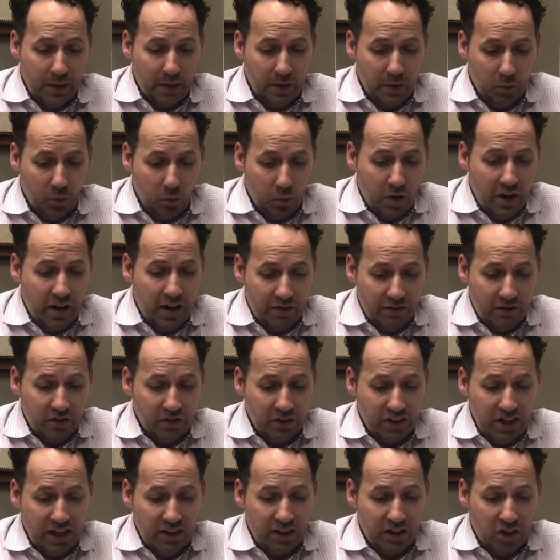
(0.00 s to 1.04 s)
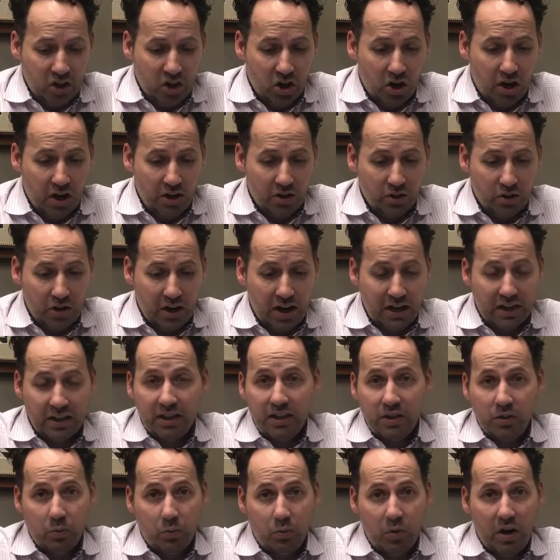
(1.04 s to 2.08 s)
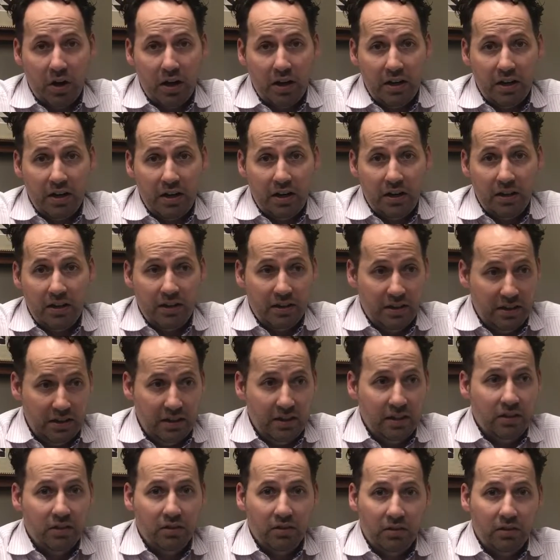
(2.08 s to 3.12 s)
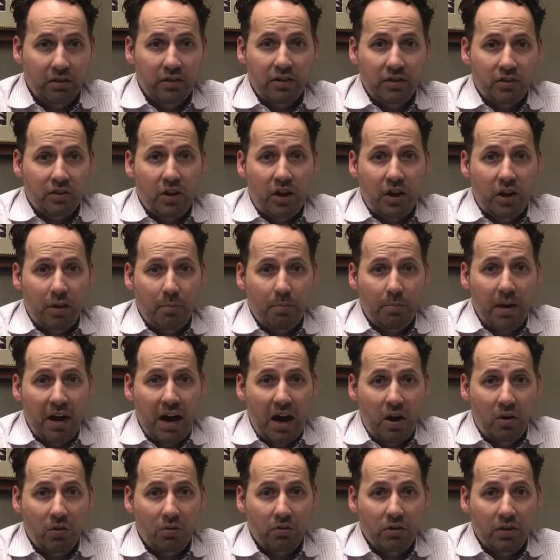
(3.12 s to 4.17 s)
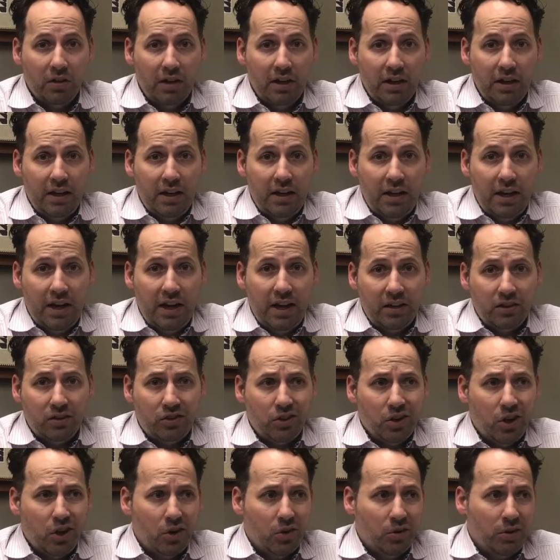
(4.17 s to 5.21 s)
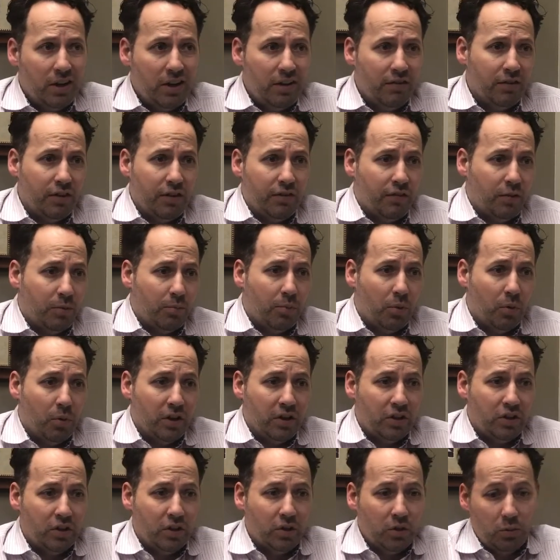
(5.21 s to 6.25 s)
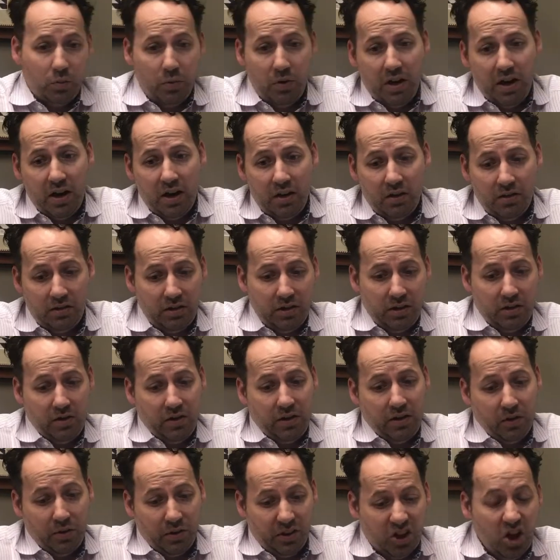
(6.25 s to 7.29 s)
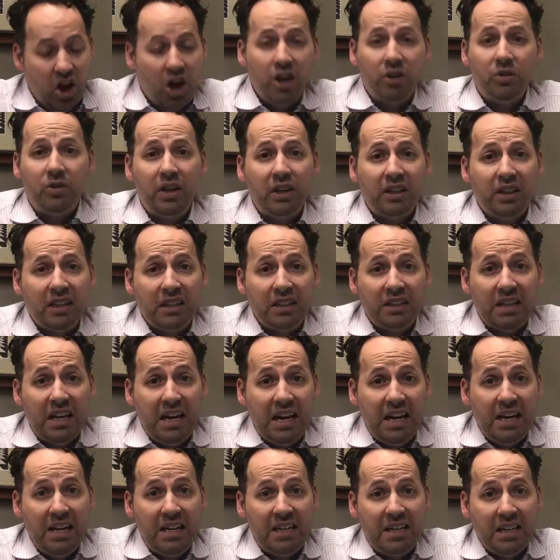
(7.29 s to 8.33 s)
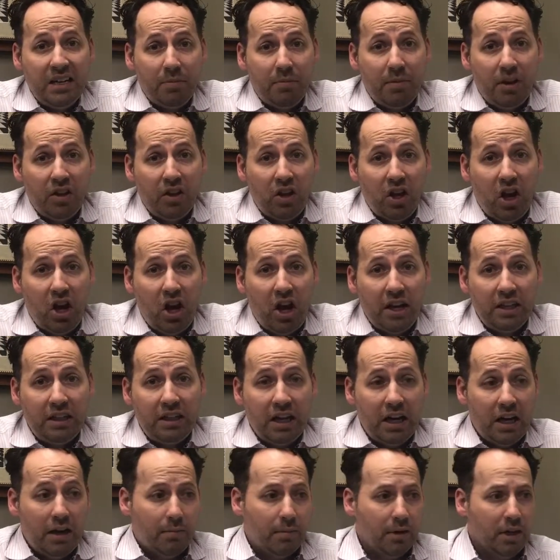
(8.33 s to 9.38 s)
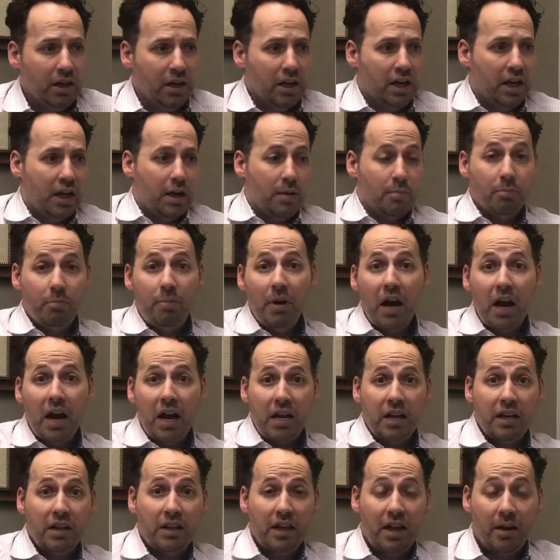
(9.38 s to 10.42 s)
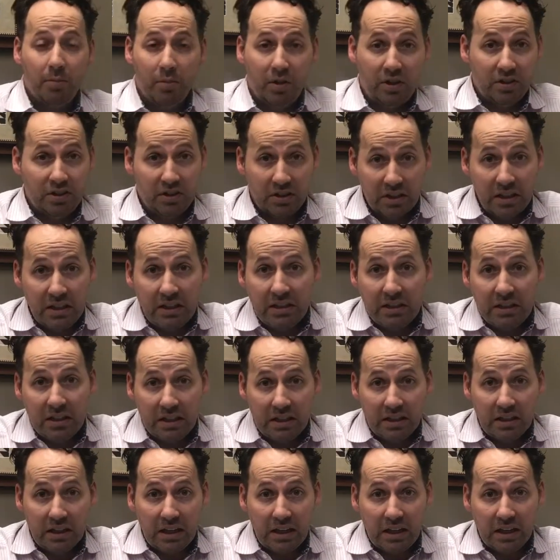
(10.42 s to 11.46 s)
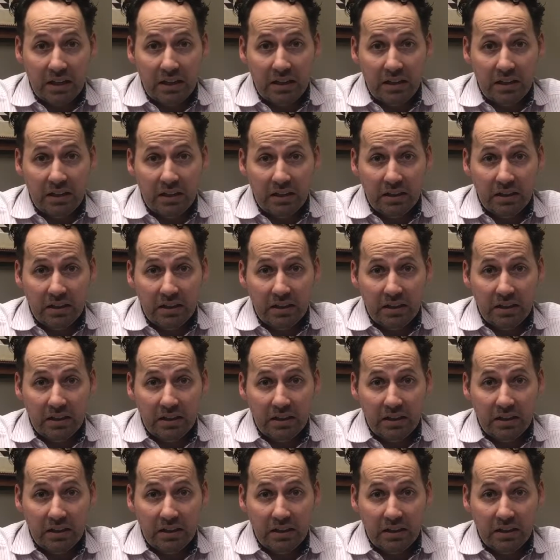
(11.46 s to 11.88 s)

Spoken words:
whatever's in the contract is what the deal is all about. And so even if you point to, well, I know the contract didn't say anything about the hot tub, but the MLS listing did.